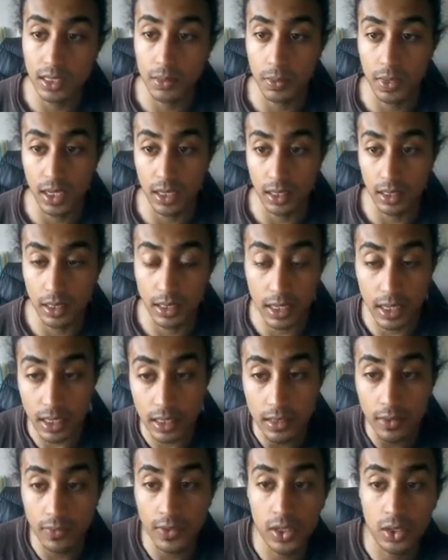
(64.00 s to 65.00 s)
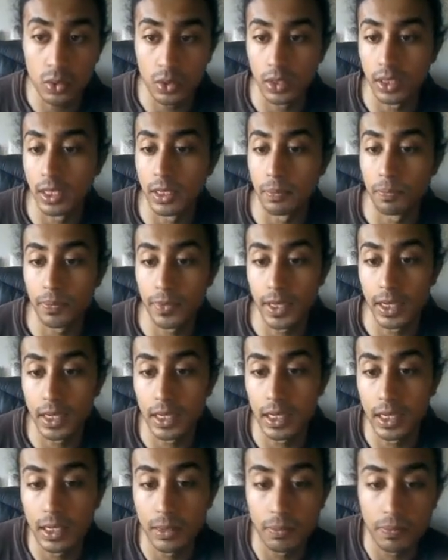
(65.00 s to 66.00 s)
mean individually.
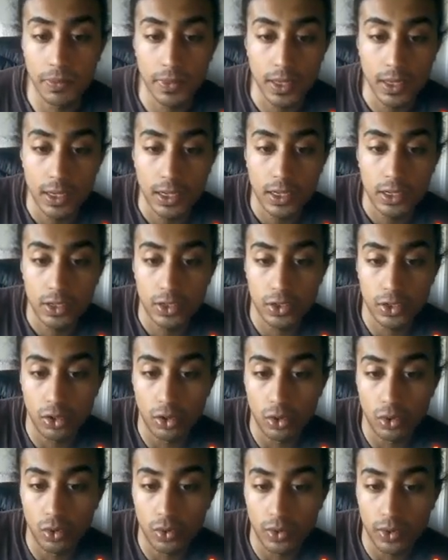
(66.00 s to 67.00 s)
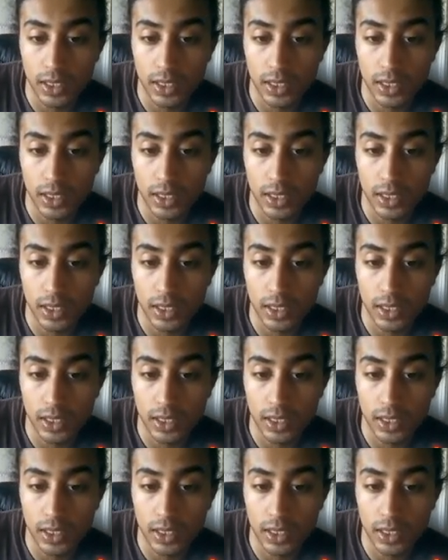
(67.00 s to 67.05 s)
So